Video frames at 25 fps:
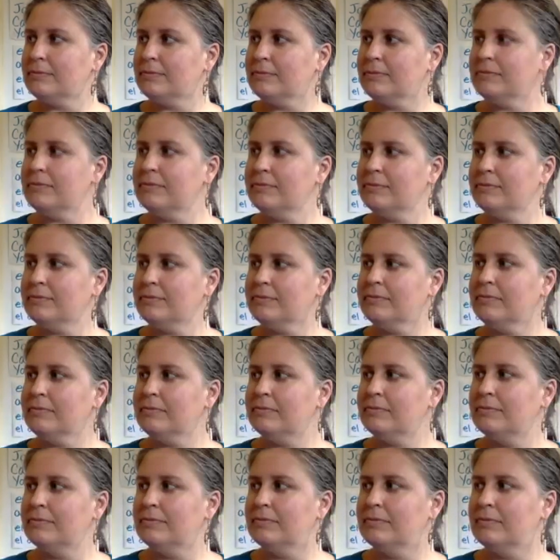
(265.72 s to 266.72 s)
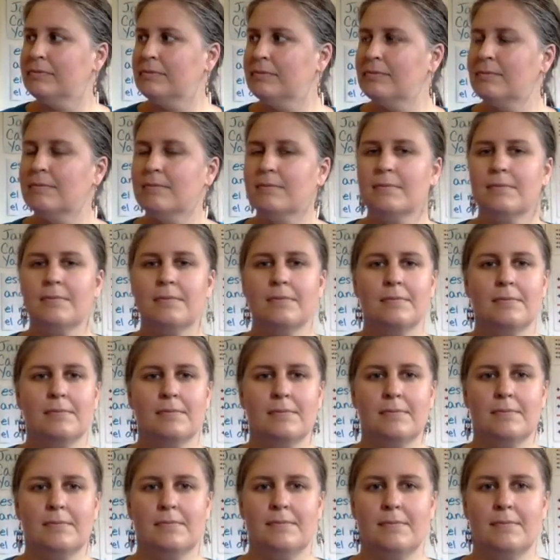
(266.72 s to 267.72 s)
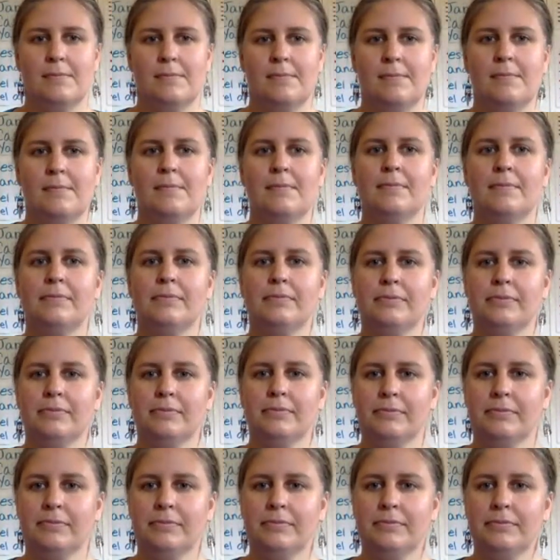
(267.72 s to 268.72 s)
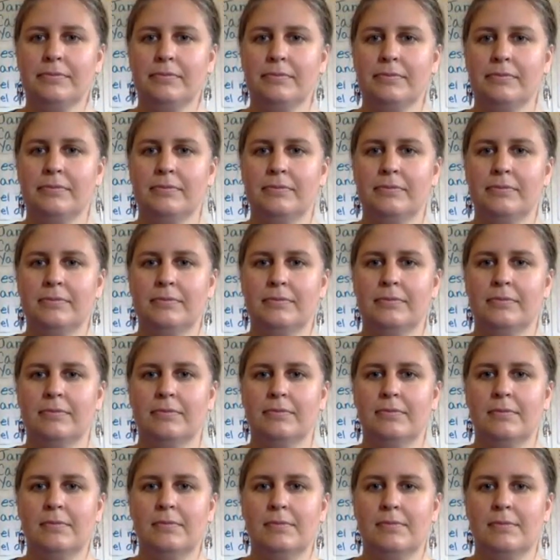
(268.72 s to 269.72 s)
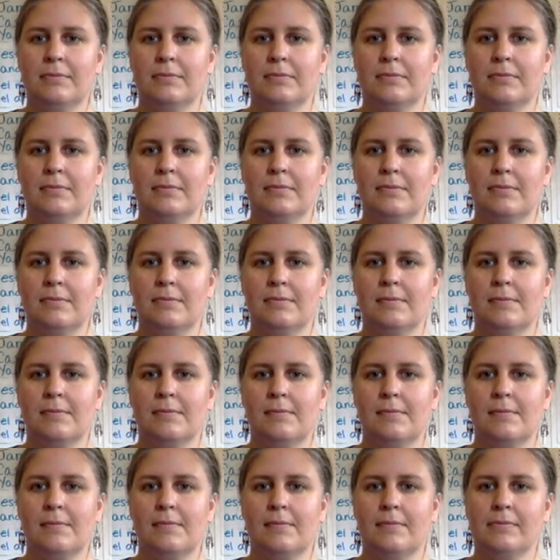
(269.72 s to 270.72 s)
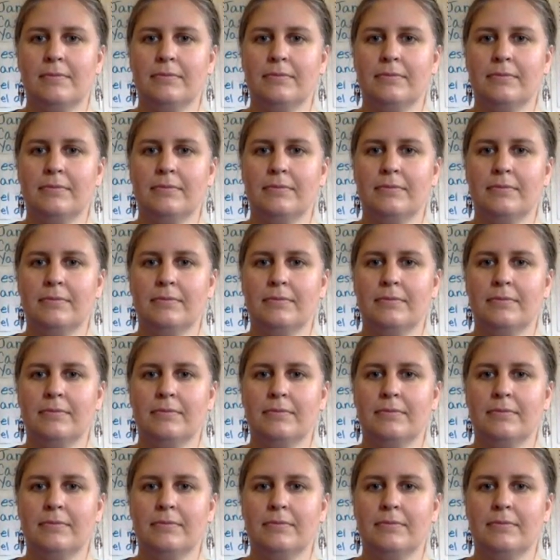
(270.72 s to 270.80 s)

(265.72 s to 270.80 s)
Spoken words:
(silent)